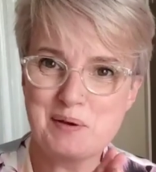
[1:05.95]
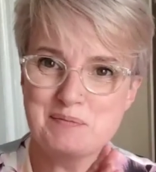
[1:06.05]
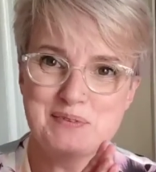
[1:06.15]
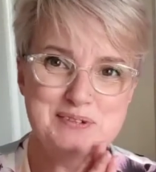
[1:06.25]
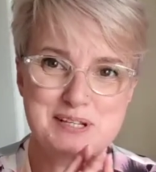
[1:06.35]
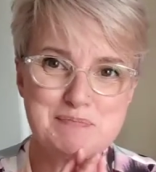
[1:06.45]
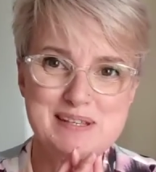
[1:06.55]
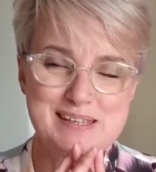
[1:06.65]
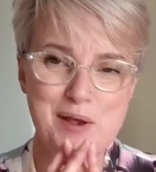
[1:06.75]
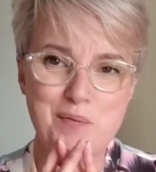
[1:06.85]
I'm just
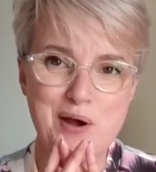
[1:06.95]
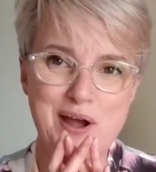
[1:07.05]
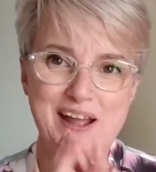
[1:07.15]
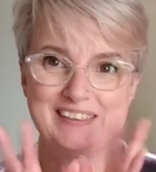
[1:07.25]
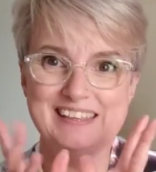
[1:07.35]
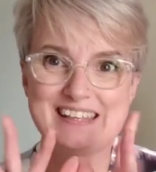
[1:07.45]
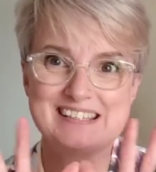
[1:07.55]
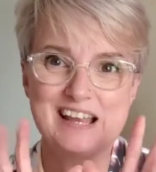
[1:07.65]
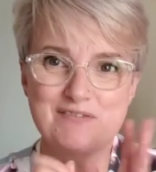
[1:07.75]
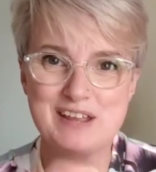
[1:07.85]
busy at work and then
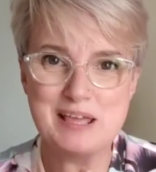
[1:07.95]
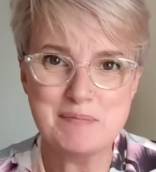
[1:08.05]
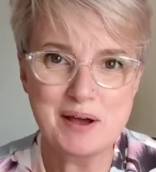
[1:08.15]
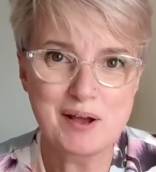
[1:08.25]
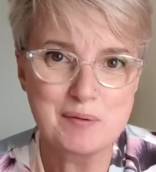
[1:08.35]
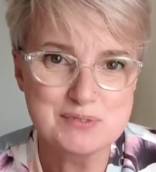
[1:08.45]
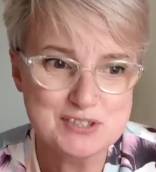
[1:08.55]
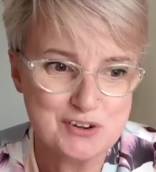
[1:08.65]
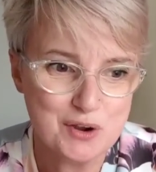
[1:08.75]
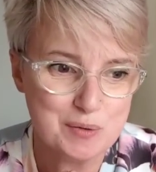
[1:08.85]
this lovely email
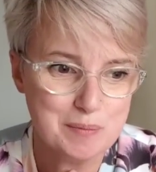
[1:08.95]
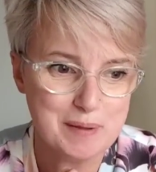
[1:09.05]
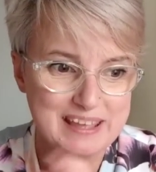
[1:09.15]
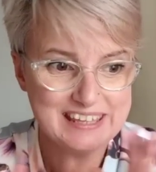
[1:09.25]
comes through and I'm like,